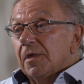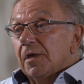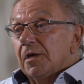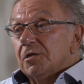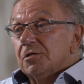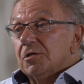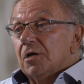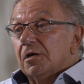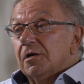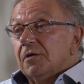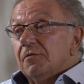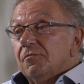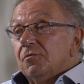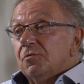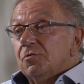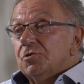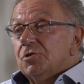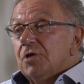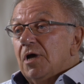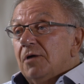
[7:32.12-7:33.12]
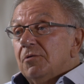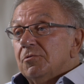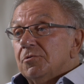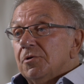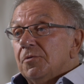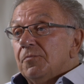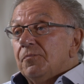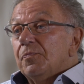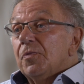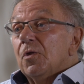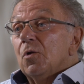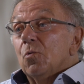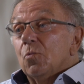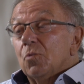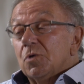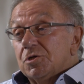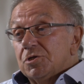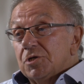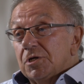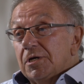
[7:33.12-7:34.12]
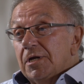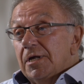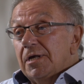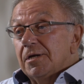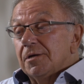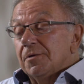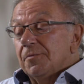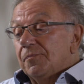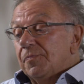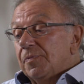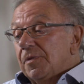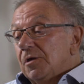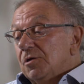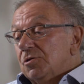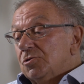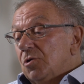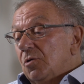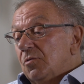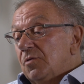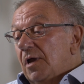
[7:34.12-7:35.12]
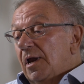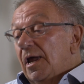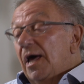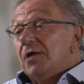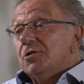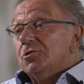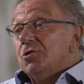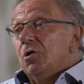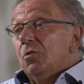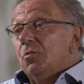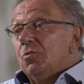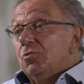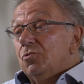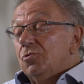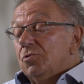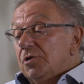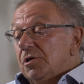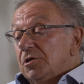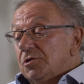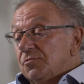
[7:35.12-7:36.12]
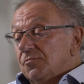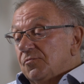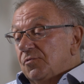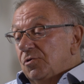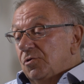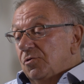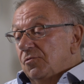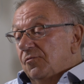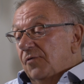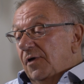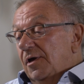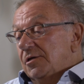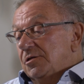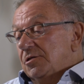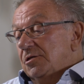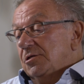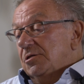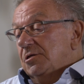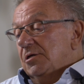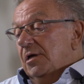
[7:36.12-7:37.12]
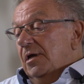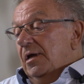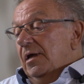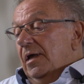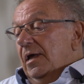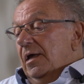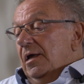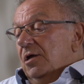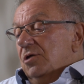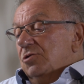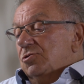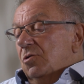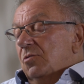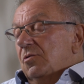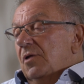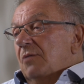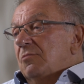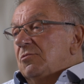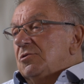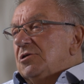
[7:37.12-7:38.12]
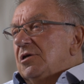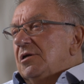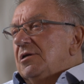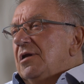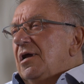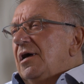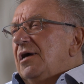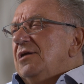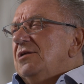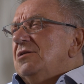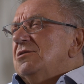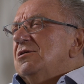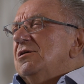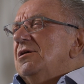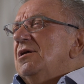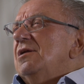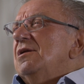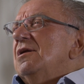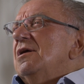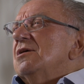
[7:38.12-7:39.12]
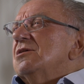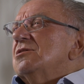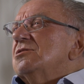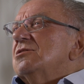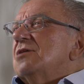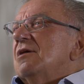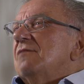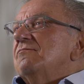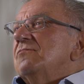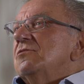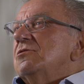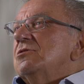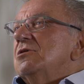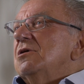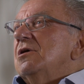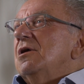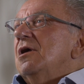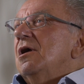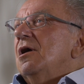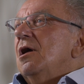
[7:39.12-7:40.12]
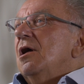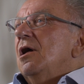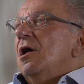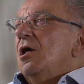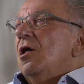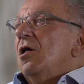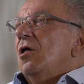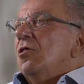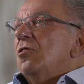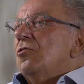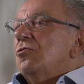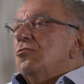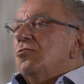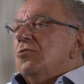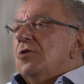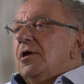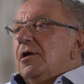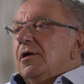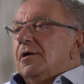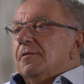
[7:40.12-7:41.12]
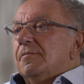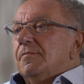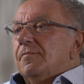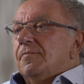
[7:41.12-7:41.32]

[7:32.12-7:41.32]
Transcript: he said, I'll give you a shout, which he did. So then I had to go and audition for New Faces. So that was in 1973.